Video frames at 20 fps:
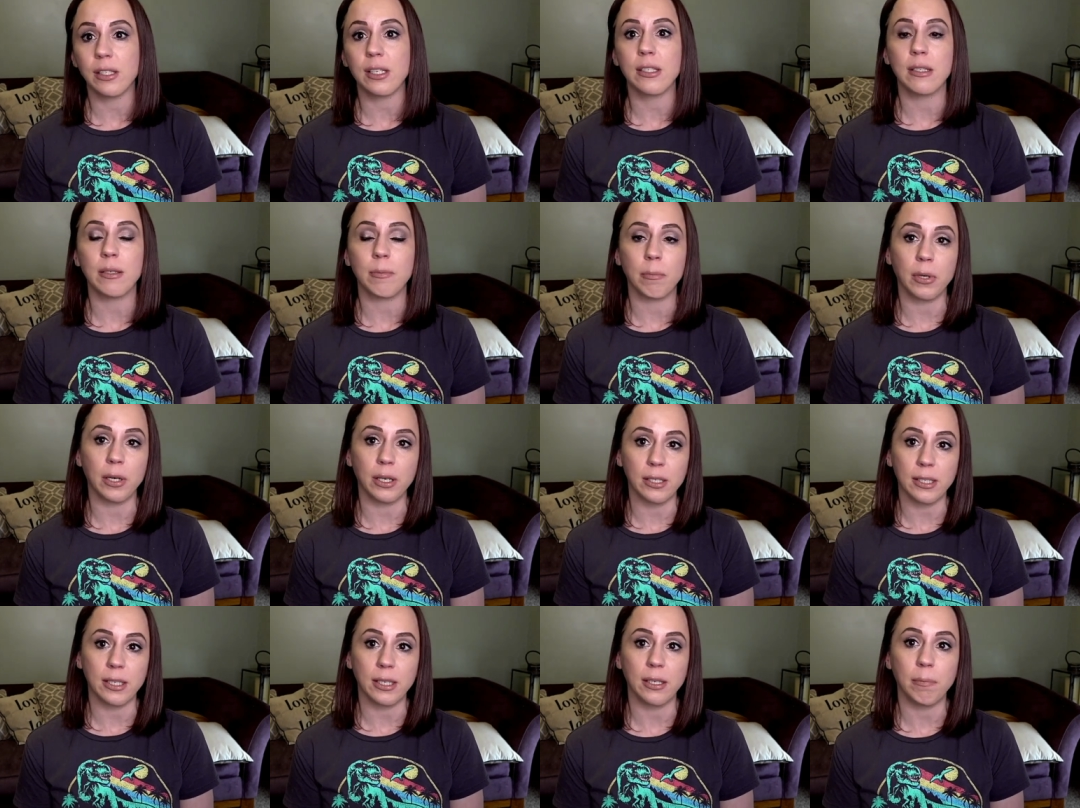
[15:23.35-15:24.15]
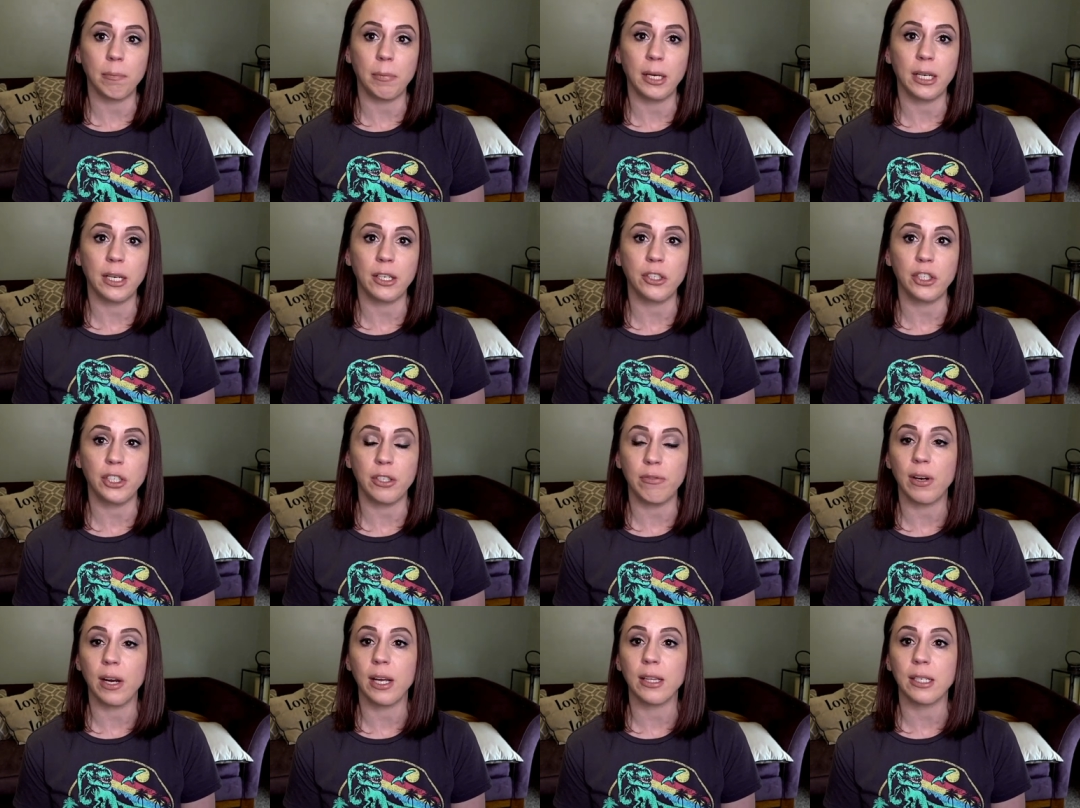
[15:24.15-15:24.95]
is in prison, because she
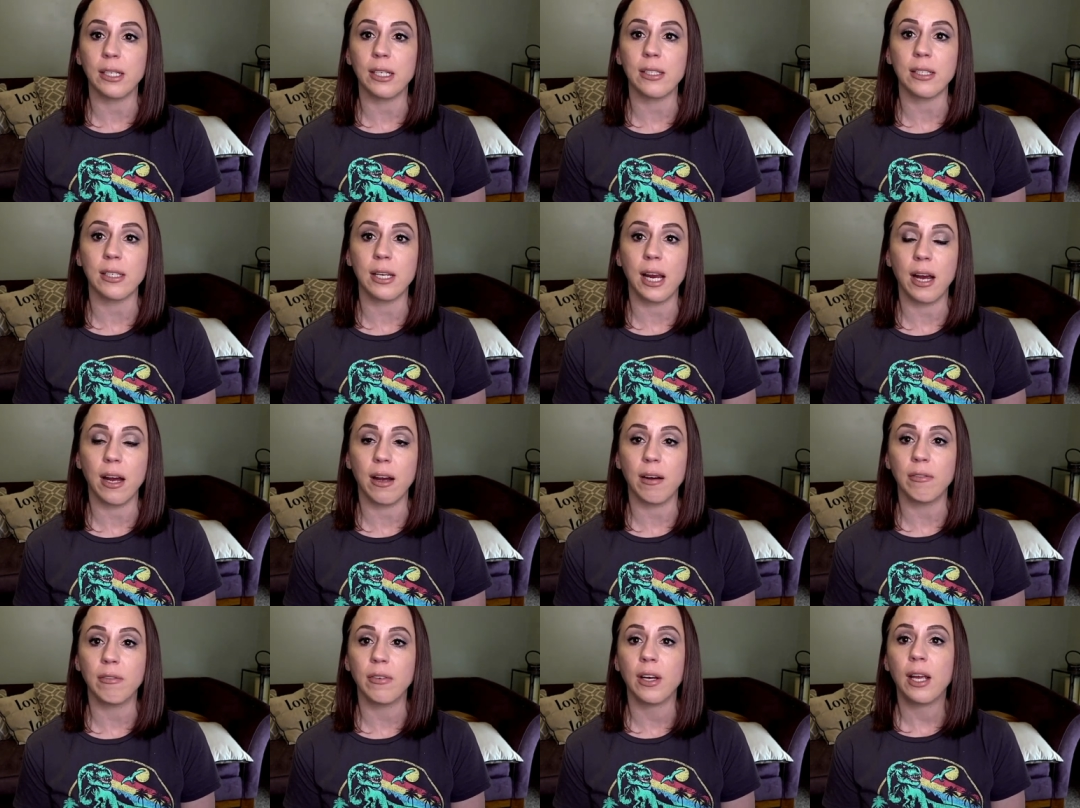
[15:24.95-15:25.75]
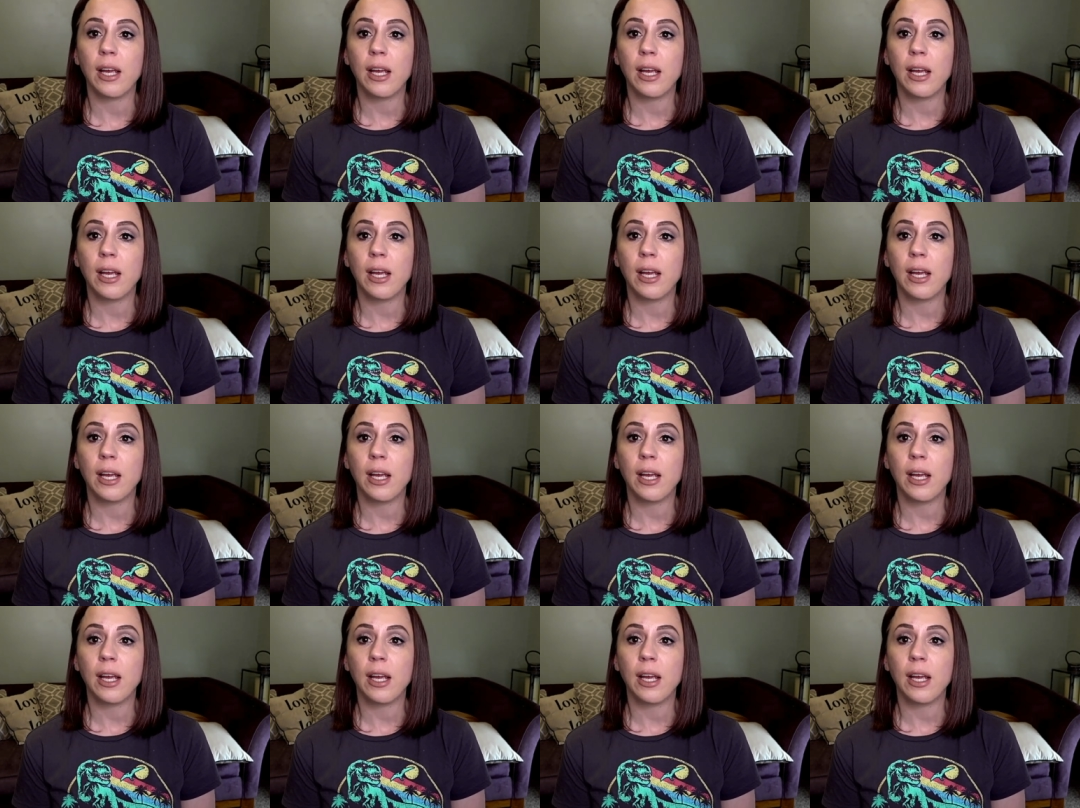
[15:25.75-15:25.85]
finally doesn't have